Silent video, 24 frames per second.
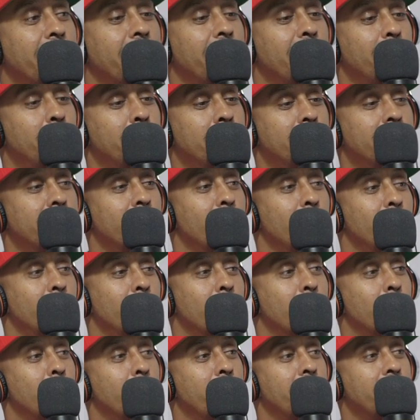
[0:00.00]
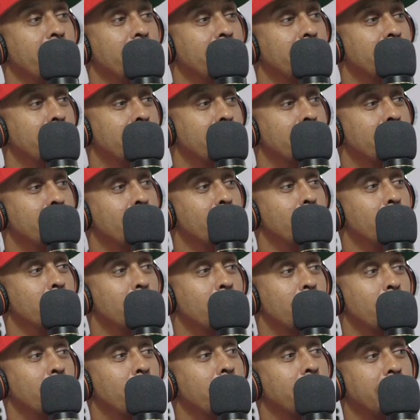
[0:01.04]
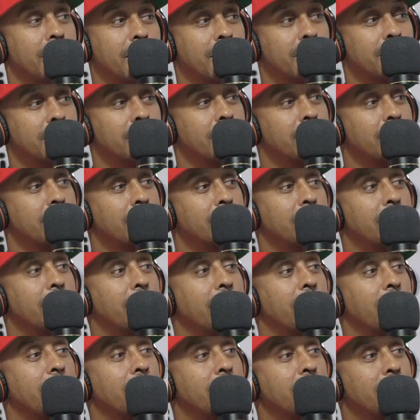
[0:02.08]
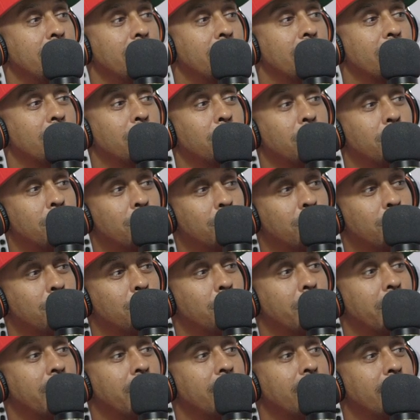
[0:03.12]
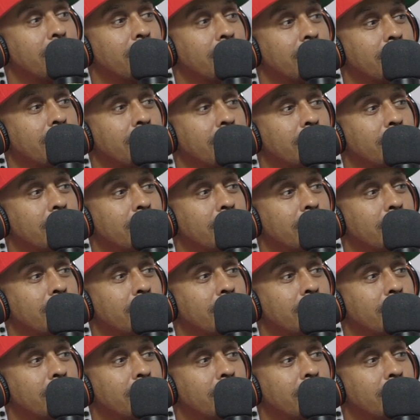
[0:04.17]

yeah, let me, hold on, wait. Hold on, wait. Let, yeah, there you go. Hold on, wait.